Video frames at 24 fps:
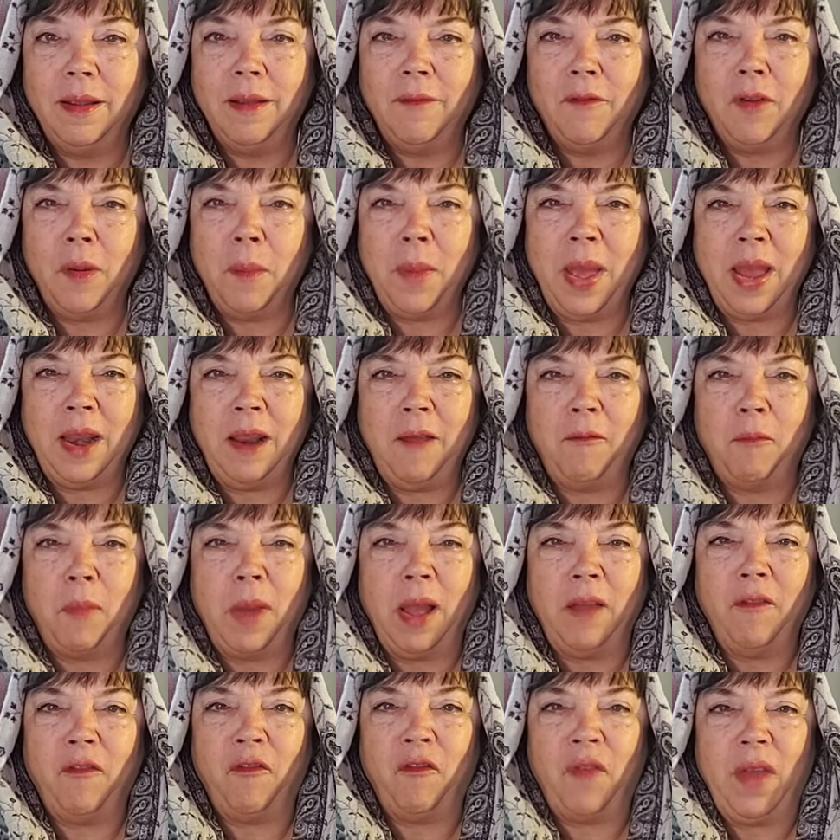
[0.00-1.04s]
For a man of
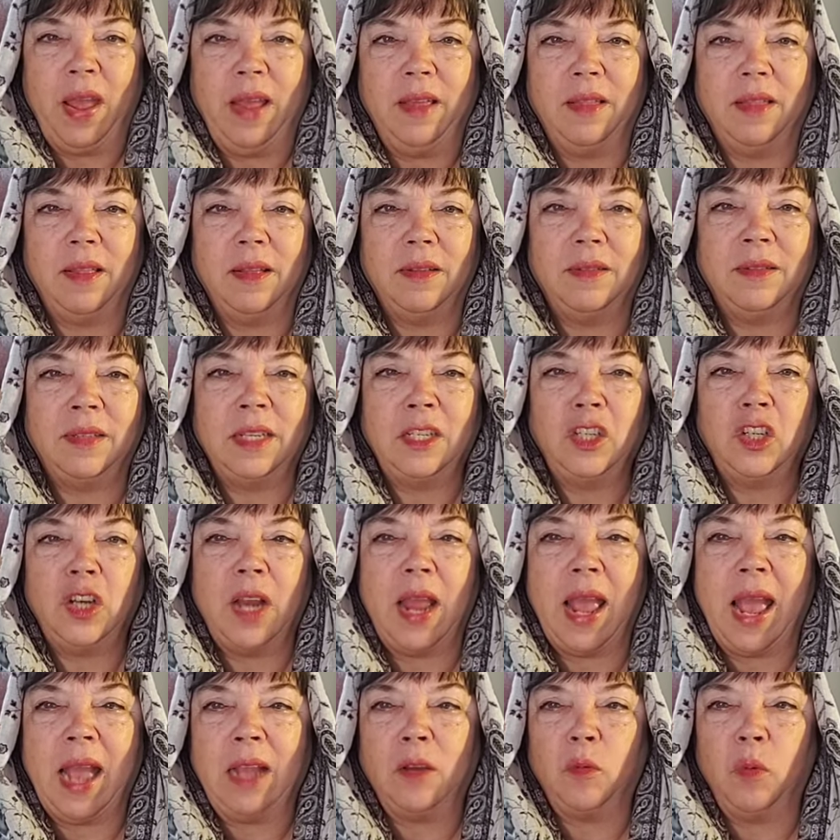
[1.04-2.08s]
my faith, such an
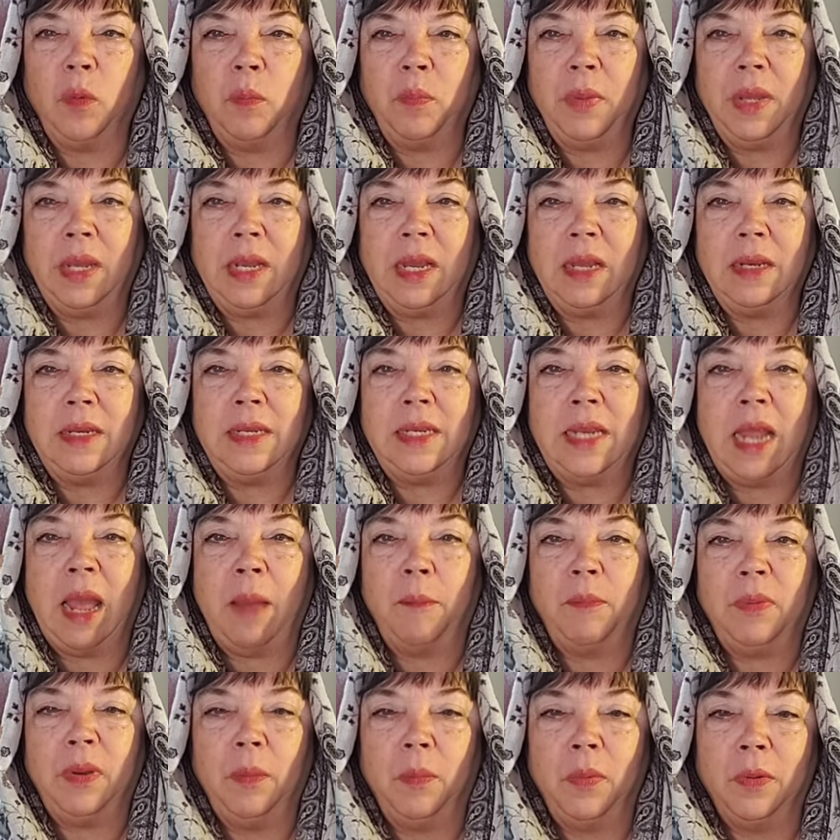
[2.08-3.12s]
act would be
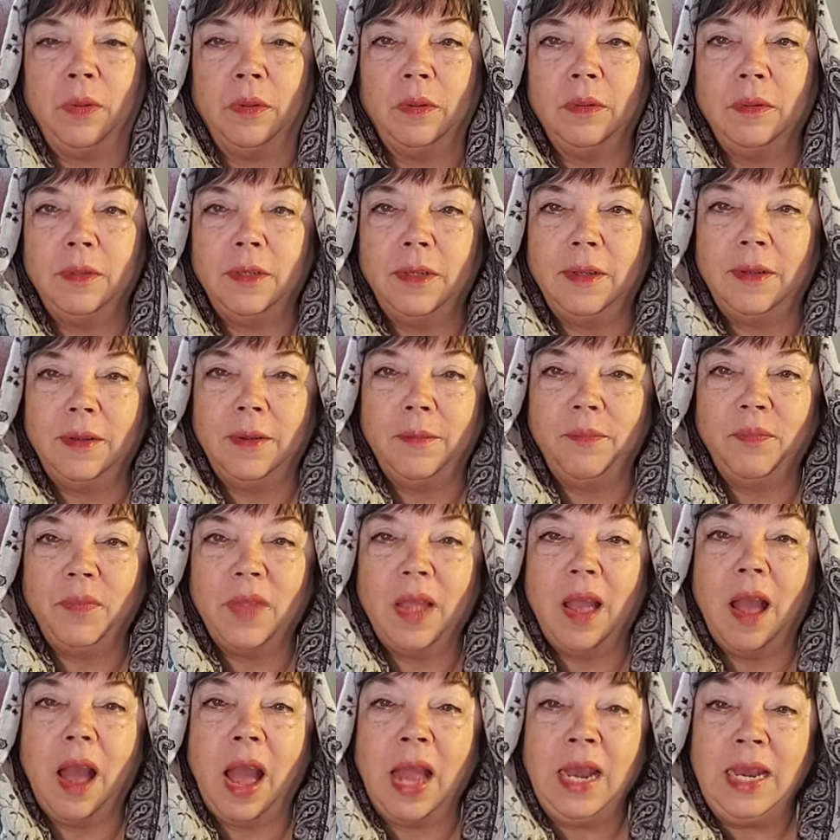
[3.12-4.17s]
contemptible.
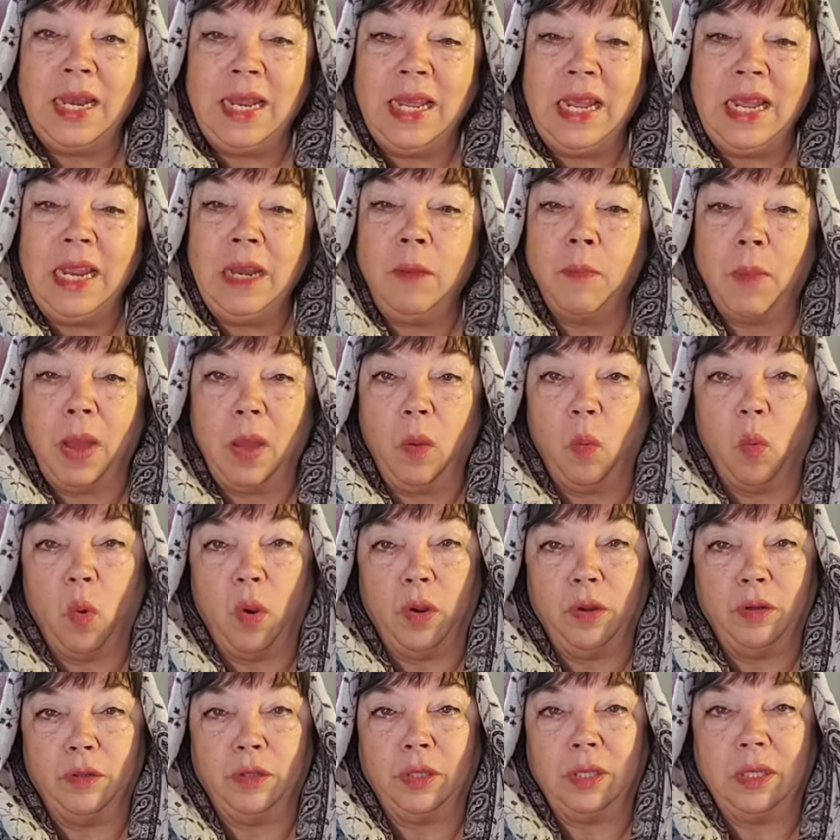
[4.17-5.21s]
I lead my
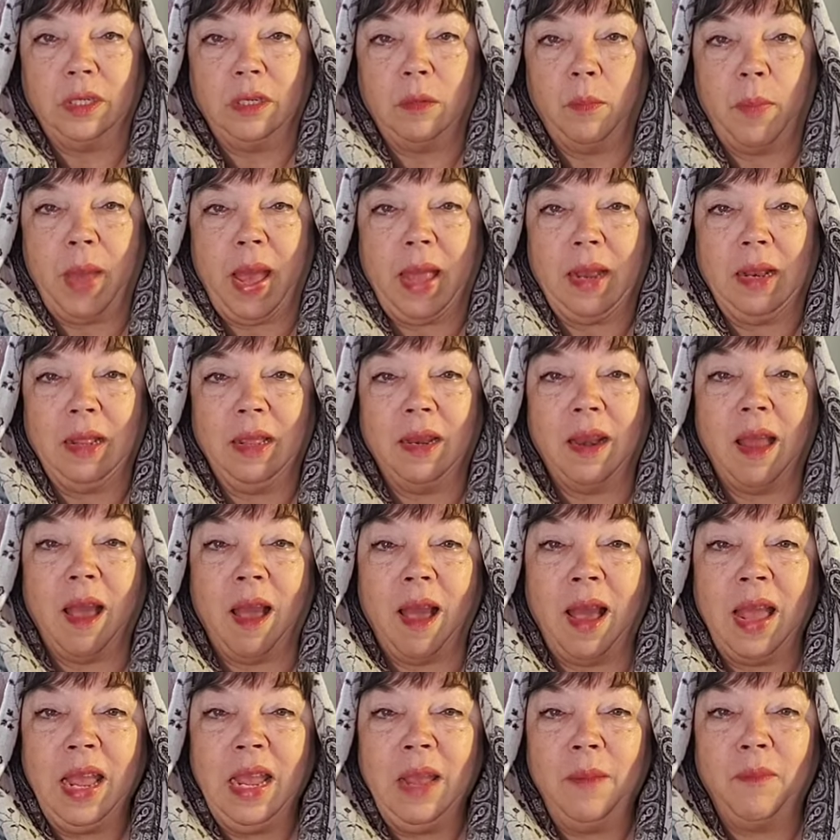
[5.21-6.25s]
warriors into battle, and
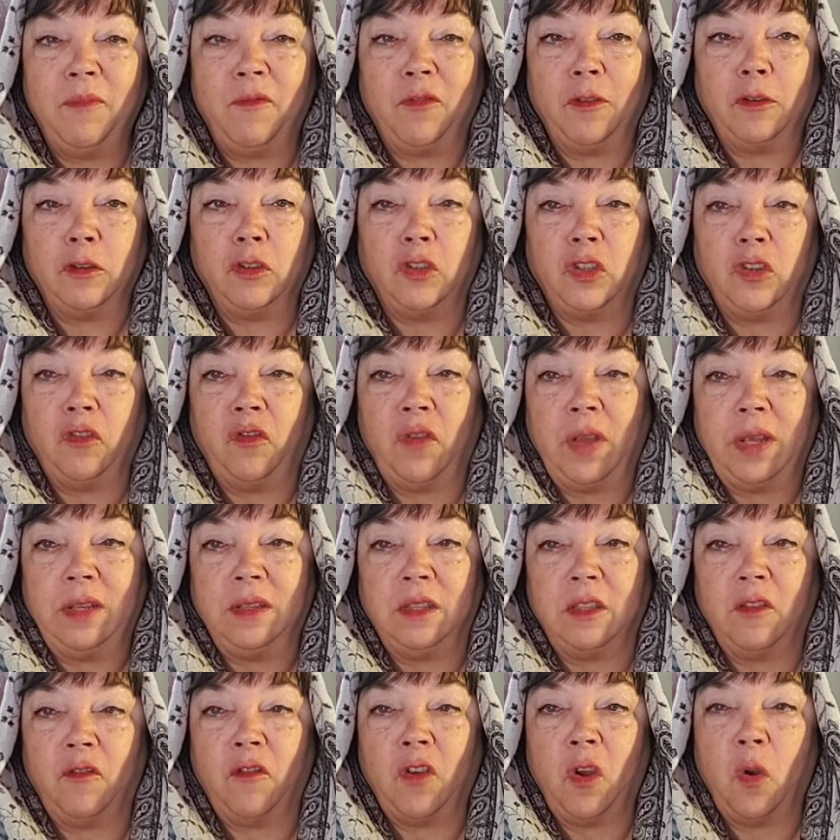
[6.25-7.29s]
I am first to face
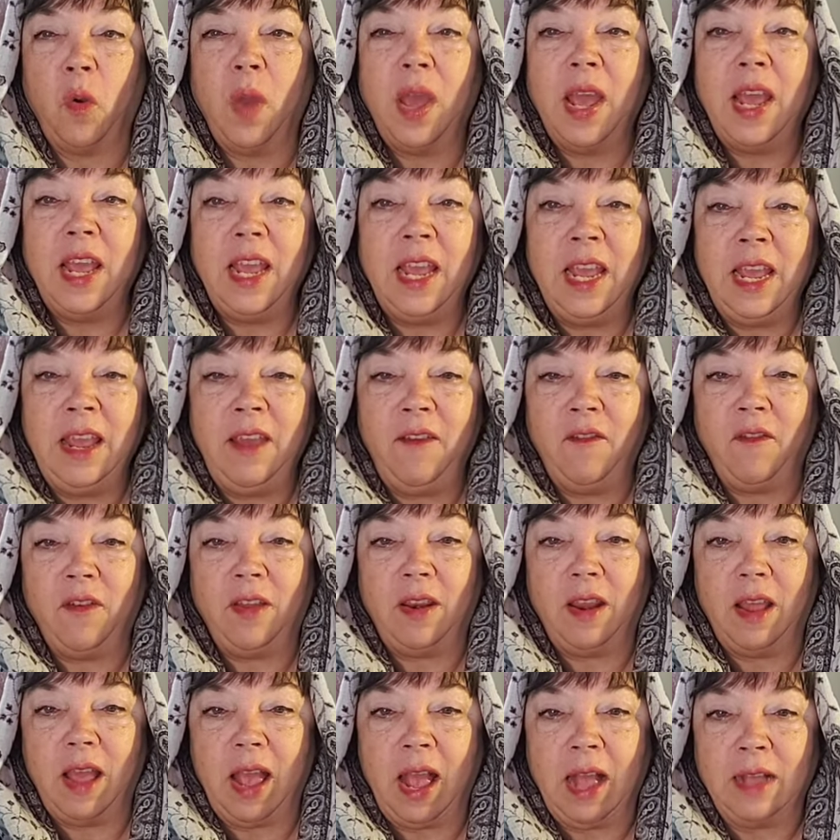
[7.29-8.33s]
the foe,
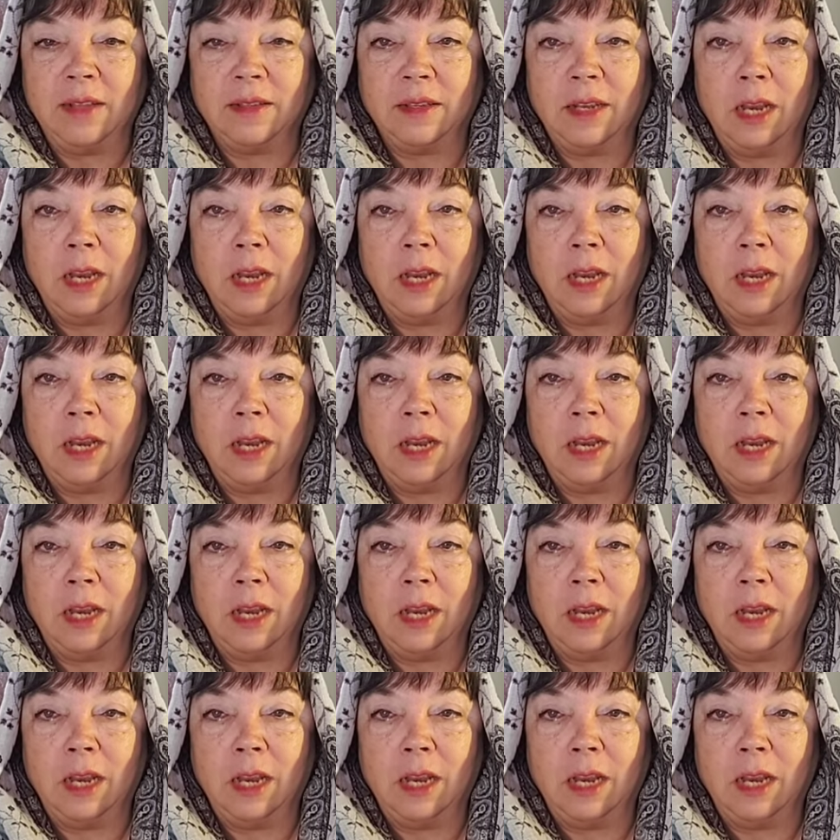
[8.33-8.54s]
even as